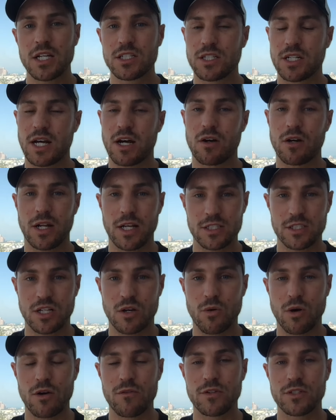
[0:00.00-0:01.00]
So now let's
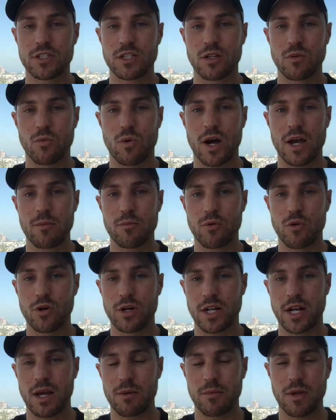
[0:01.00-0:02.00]
go over to the
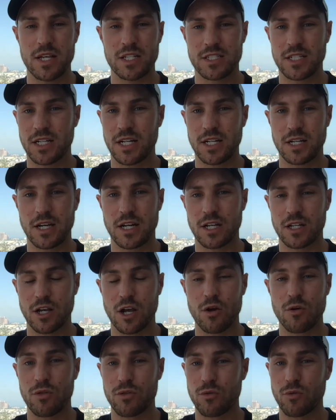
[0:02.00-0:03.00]
whiteboard and I'm basically going to
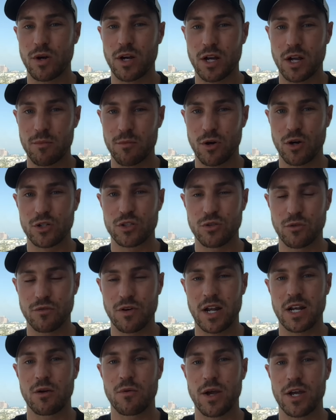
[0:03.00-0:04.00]
go through a commercial
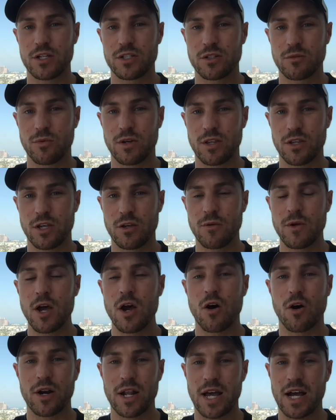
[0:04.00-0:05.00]
valuation with you
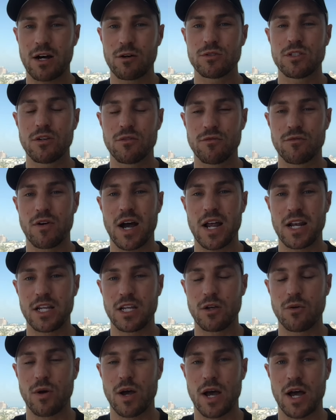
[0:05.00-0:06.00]
on how to
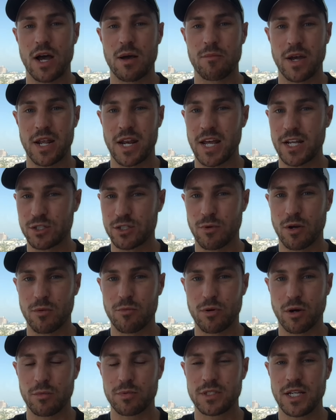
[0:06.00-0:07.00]
value an HMO
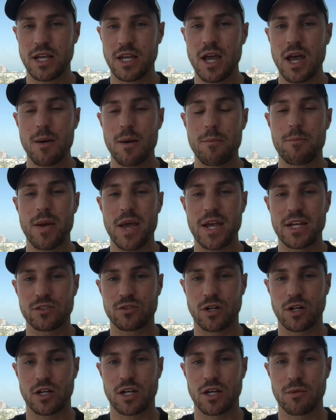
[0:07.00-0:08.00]
property
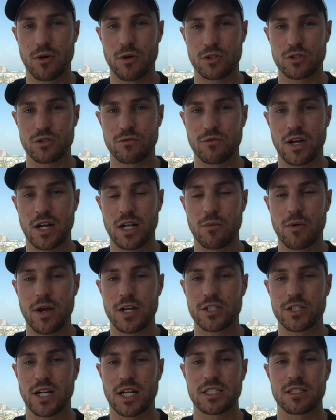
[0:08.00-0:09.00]
based on a commercial
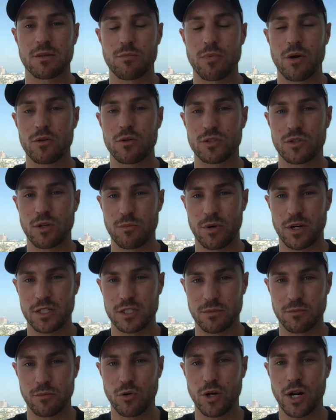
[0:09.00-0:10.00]
valuation as opposed to
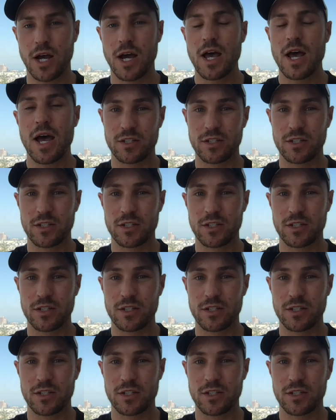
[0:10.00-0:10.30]
bricks and mortar.